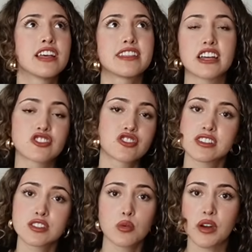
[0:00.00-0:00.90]
That's
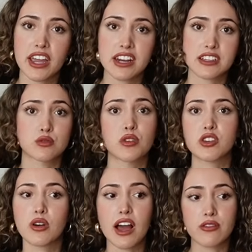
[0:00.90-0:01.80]
just the way it is. When
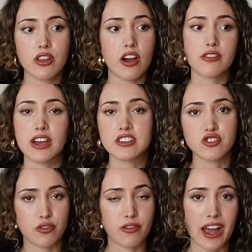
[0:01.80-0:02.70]
you have a lot of
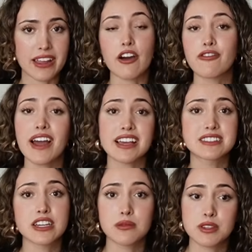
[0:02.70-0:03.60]
extra fat, that fat
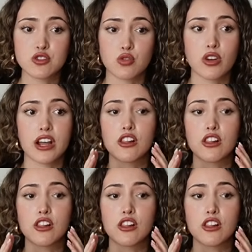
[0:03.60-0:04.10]
is gonna be stored.